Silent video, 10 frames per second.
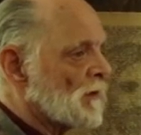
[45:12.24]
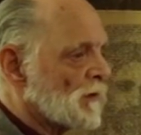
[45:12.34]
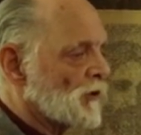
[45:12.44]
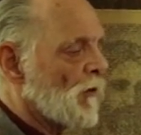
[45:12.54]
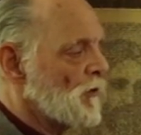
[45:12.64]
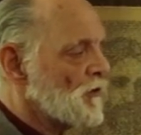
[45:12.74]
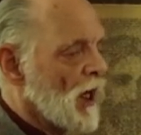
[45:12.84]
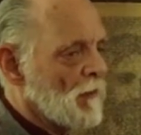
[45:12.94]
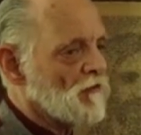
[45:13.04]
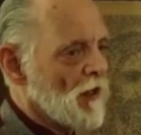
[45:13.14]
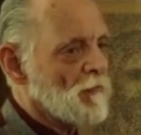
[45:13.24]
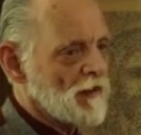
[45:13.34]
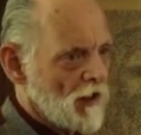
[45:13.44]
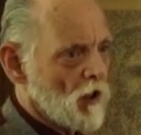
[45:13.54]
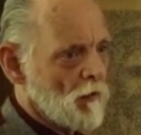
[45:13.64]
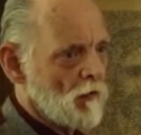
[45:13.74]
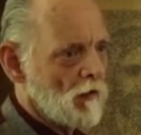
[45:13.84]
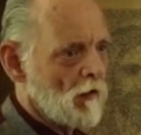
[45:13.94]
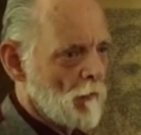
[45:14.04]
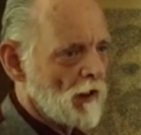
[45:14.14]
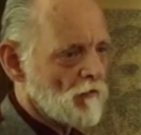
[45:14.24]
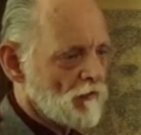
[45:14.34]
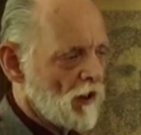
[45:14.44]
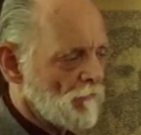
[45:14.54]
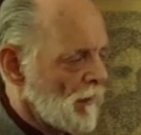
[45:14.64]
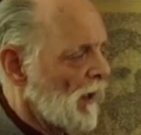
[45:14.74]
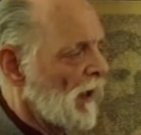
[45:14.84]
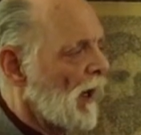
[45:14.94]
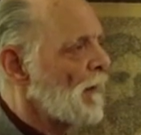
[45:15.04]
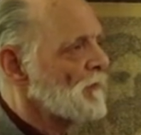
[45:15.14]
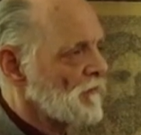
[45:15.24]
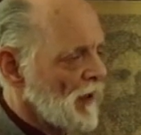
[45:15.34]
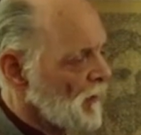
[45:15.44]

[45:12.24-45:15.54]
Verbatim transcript: So if you tell me something terrible about yourself, I'm just not